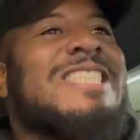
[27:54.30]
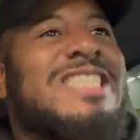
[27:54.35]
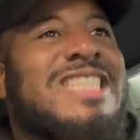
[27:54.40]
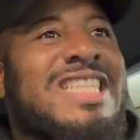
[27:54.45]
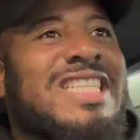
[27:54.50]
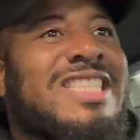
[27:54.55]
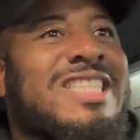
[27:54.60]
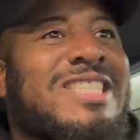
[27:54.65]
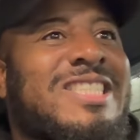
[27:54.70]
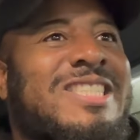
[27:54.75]

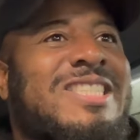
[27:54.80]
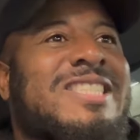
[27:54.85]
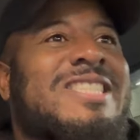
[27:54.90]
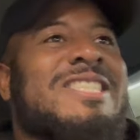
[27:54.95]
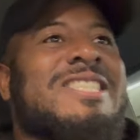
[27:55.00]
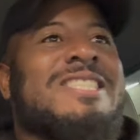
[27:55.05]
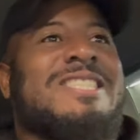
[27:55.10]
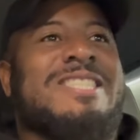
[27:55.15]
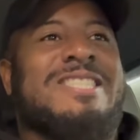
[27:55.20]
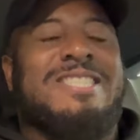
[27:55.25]
it.
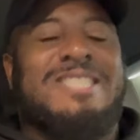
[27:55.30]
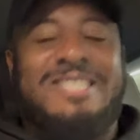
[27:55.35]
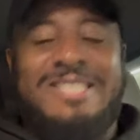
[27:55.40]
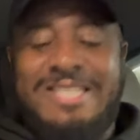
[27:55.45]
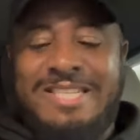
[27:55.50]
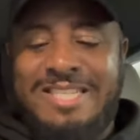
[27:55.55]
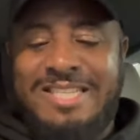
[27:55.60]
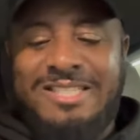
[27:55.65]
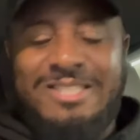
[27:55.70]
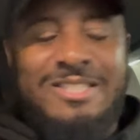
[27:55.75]

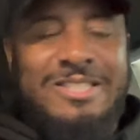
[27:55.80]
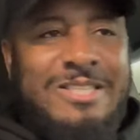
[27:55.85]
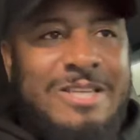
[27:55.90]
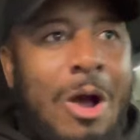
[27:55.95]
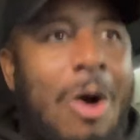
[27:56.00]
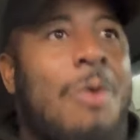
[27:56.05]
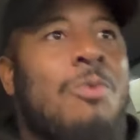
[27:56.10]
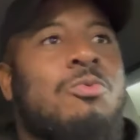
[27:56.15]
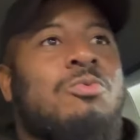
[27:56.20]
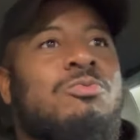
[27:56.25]
Let's
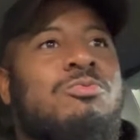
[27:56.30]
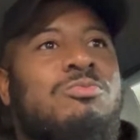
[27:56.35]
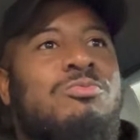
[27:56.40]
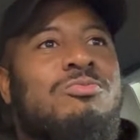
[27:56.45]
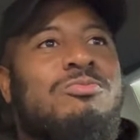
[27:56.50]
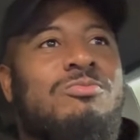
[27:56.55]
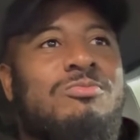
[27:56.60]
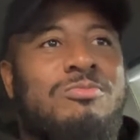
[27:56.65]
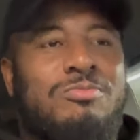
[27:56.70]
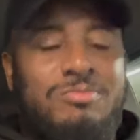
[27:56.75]
go.
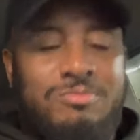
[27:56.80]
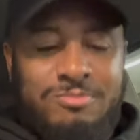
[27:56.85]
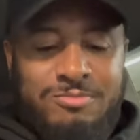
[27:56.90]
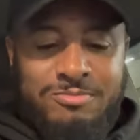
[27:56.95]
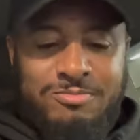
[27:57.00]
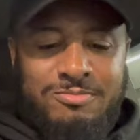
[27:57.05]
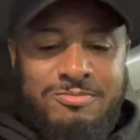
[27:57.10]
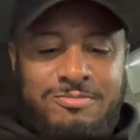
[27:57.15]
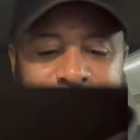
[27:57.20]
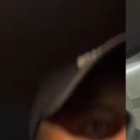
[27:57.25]

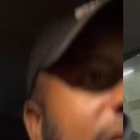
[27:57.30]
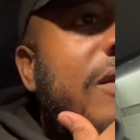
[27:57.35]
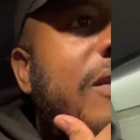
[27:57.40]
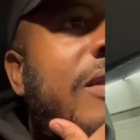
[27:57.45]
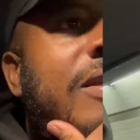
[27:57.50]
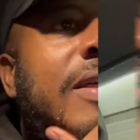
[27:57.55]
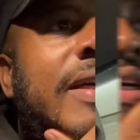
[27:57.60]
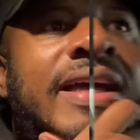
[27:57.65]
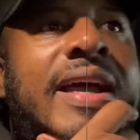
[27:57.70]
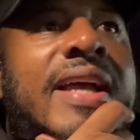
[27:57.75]

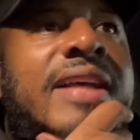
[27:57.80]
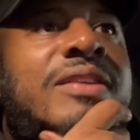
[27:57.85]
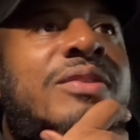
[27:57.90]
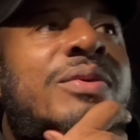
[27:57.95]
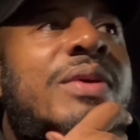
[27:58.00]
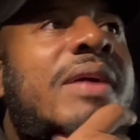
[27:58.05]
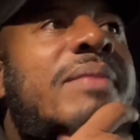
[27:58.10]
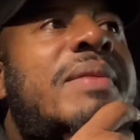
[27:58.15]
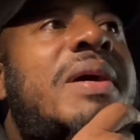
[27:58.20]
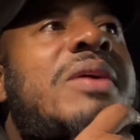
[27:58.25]
So guys,
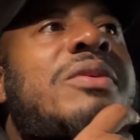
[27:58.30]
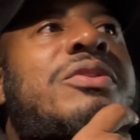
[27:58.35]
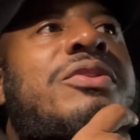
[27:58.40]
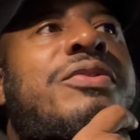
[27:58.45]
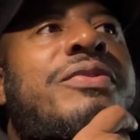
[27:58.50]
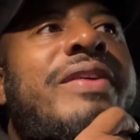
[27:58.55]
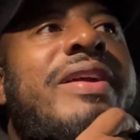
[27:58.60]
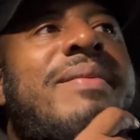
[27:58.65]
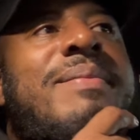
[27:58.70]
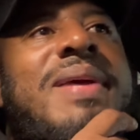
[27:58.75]
we're about
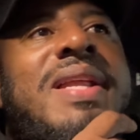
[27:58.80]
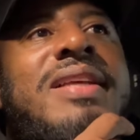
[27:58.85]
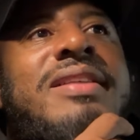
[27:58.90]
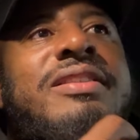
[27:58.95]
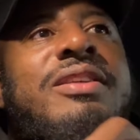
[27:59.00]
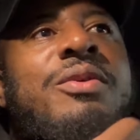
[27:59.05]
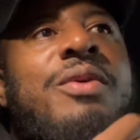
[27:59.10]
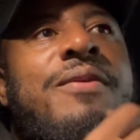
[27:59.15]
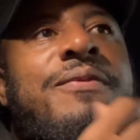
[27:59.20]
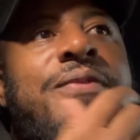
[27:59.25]
three
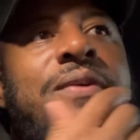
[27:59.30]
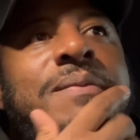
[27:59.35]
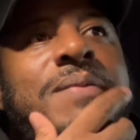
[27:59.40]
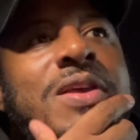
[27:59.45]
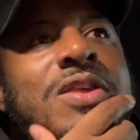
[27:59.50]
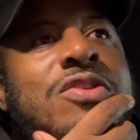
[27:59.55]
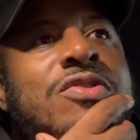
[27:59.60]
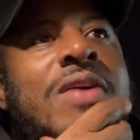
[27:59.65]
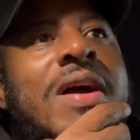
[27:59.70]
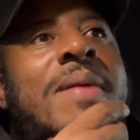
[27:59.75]
minutes away from
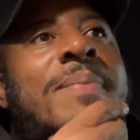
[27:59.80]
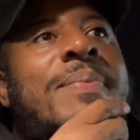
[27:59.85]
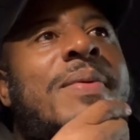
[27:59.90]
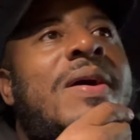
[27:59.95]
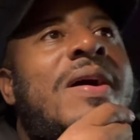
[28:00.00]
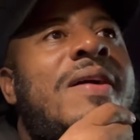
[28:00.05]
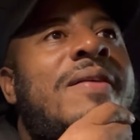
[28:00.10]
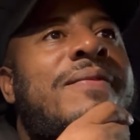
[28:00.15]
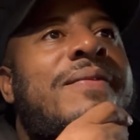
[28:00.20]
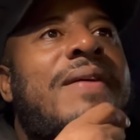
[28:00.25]
the drop
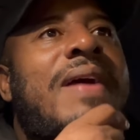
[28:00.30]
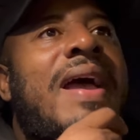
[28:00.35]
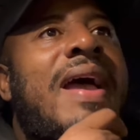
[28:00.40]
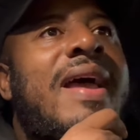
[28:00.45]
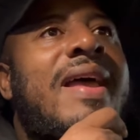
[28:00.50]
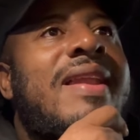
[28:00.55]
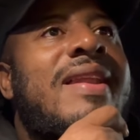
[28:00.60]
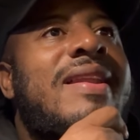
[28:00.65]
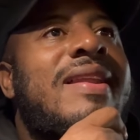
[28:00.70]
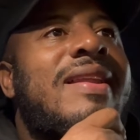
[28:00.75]
off
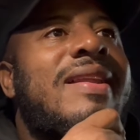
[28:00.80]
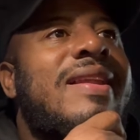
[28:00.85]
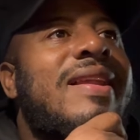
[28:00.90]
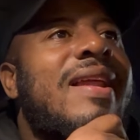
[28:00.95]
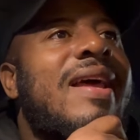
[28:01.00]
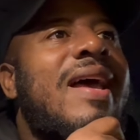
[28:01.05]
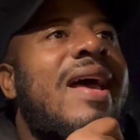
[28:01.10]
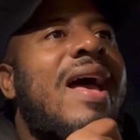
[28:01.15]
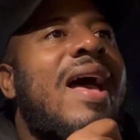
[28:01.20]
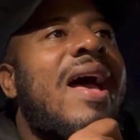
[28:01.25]
and
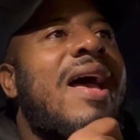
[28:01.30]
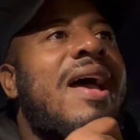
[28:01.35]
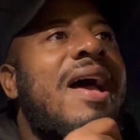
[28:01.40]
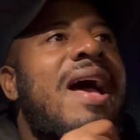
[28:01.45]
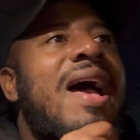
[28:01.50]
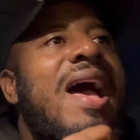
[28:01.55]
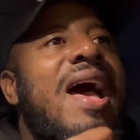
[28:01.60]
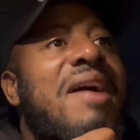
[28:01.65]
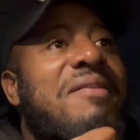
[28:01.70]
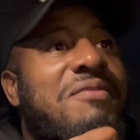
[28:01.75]
I,
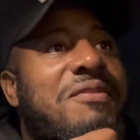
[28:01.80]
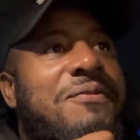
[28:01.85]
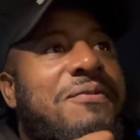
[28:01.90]
I have a